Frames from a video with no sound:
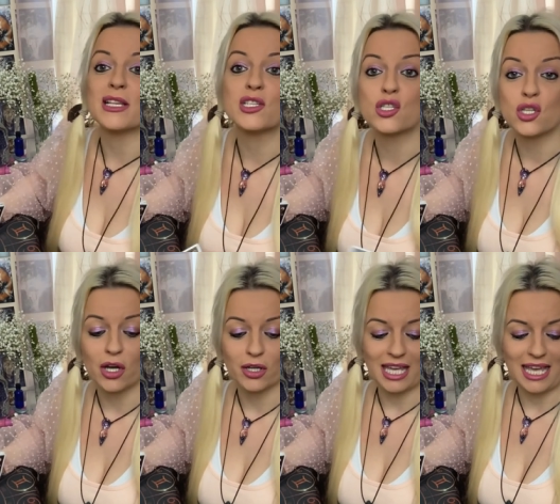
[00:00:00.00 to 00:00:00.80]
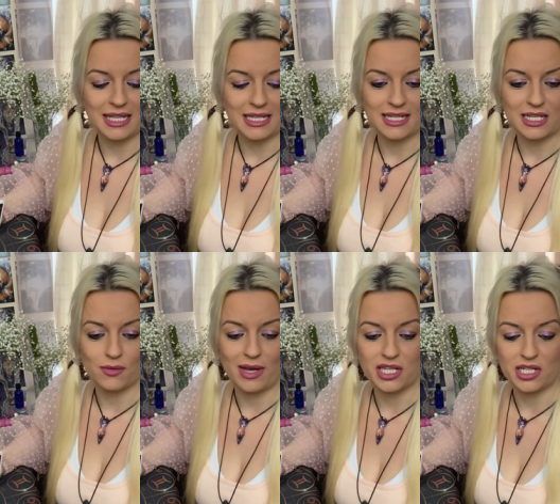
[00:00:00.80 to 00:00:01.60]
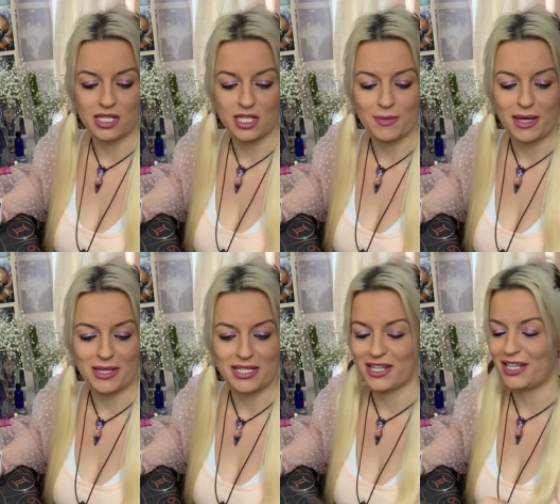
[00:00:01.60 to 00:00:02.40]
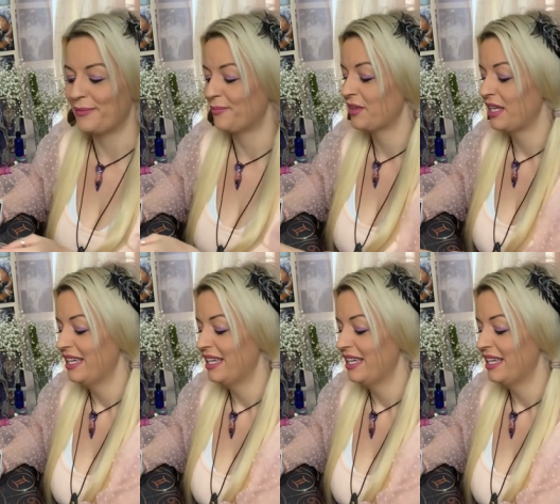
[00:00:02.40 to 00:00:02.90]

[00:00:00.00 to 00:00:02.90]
bit stuck in this situation at this moment in time.